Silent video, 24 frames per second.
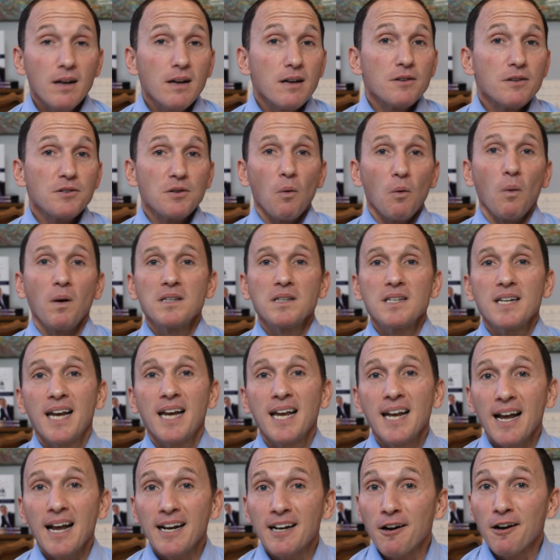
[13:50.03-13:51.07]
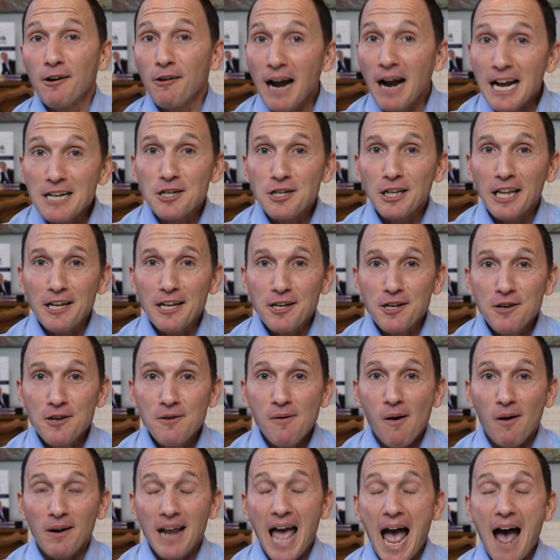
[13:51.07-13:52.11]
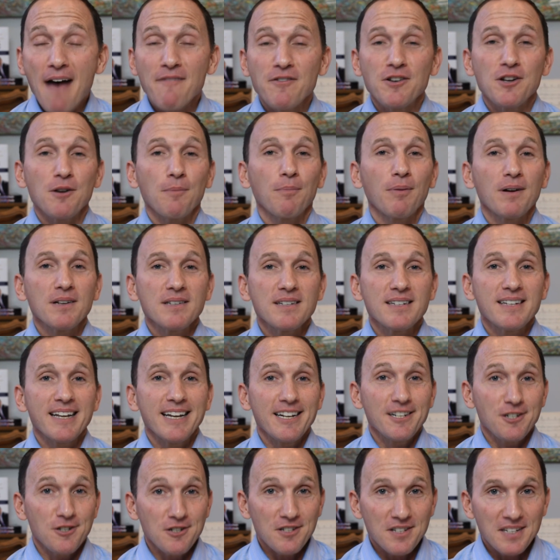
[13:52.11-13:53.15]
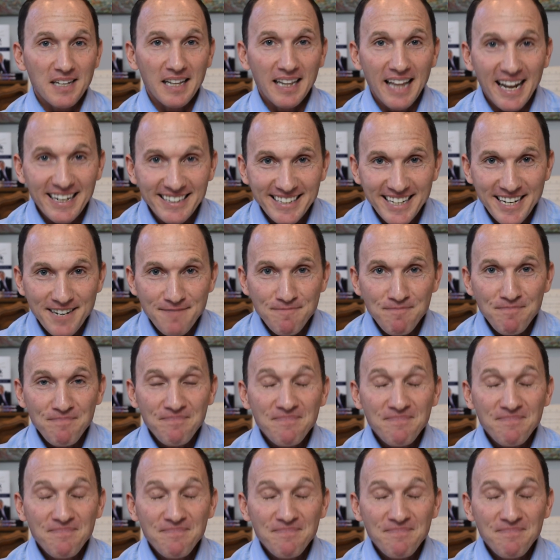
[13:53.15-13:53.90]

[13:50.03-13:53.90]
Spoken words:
So once again, I congratulate you on having your presentation selected.